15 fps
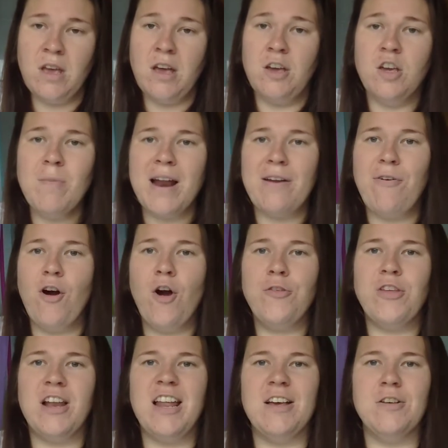You might have heard
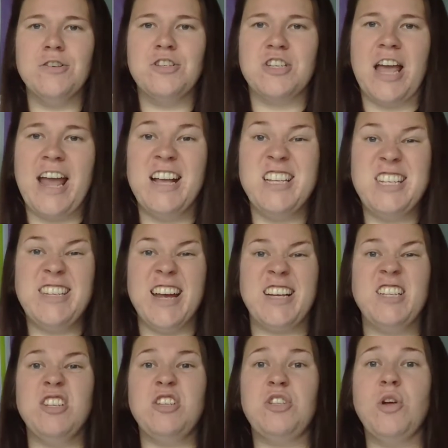the little saying, sticks
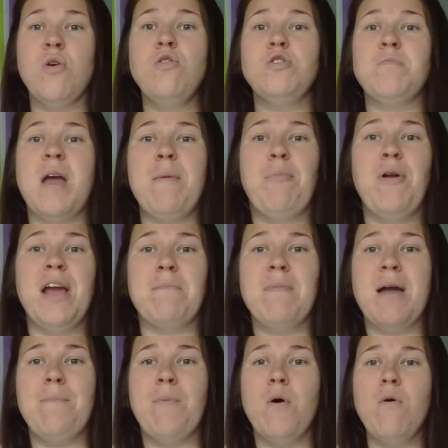and stones may break
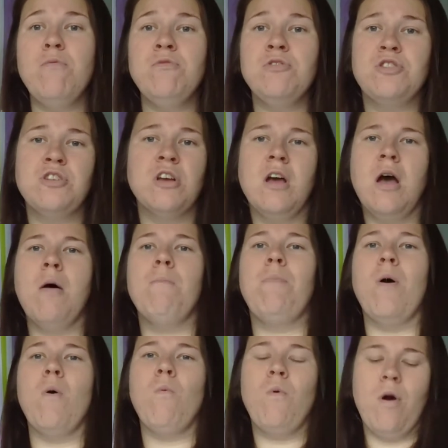my bones,
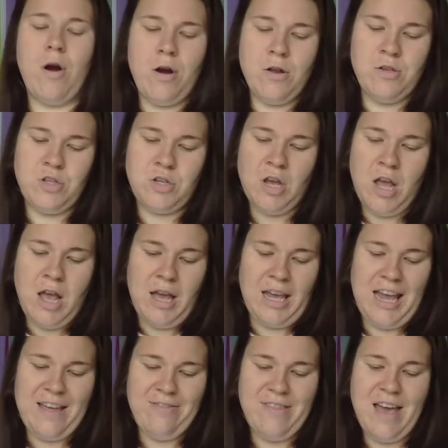but words
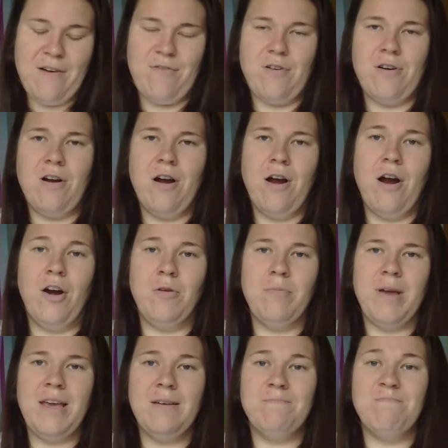can never hurt
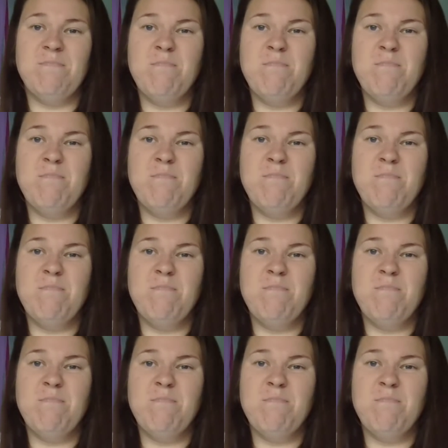me.